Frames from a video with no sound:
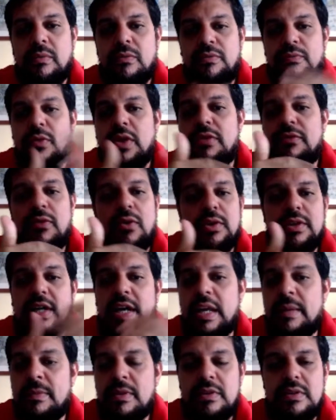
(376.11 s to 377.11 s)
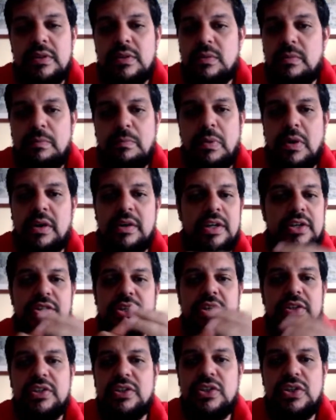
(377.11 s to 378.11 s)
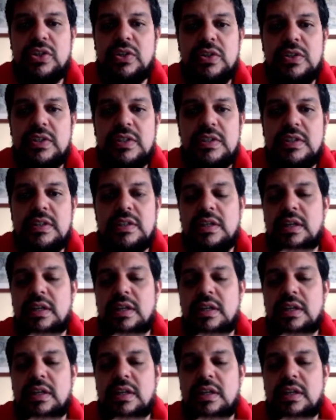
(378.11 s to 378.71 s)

With 4 diamonds, partner just chooses